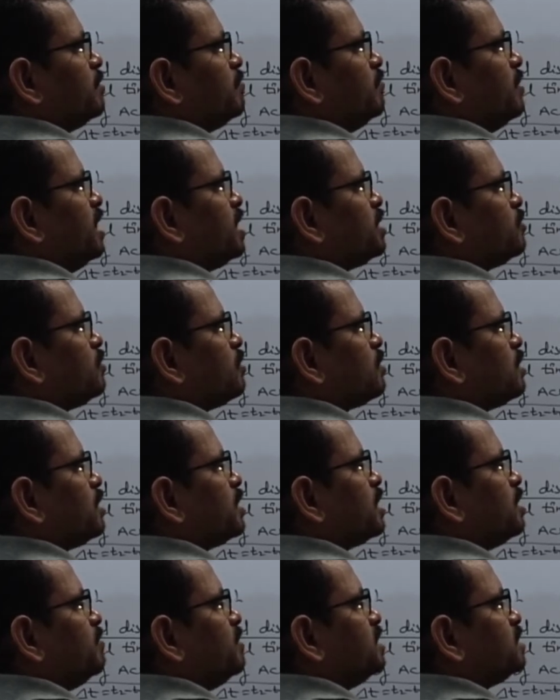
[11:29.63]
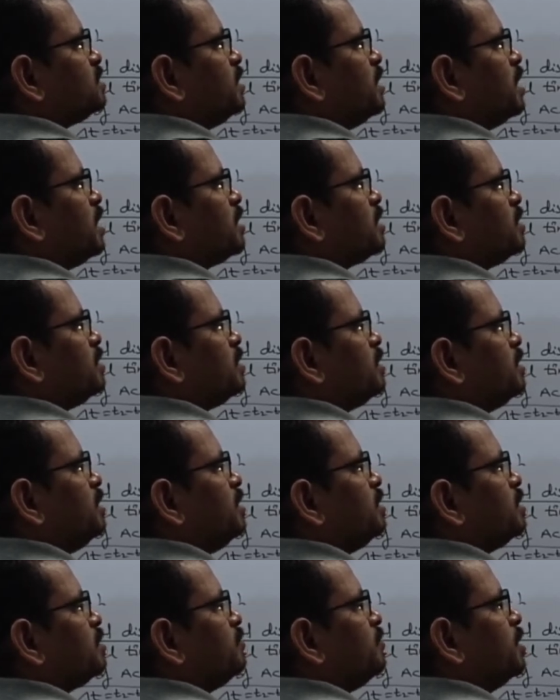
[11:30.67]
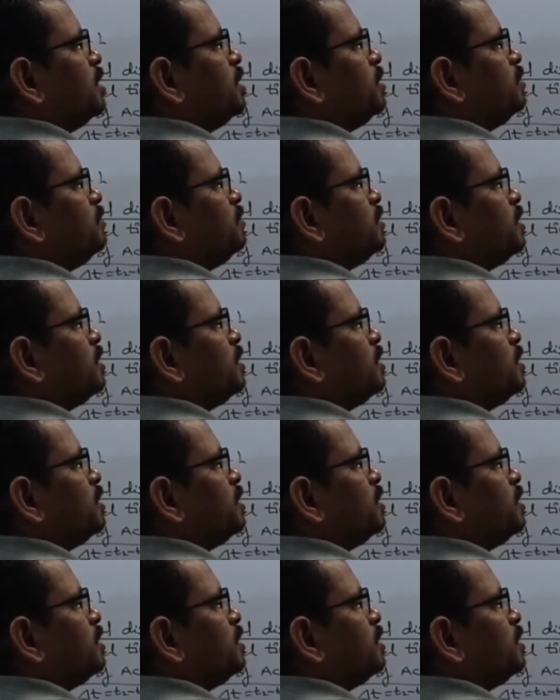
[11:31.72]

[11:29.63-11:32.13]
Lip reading: by total time is delta t equal to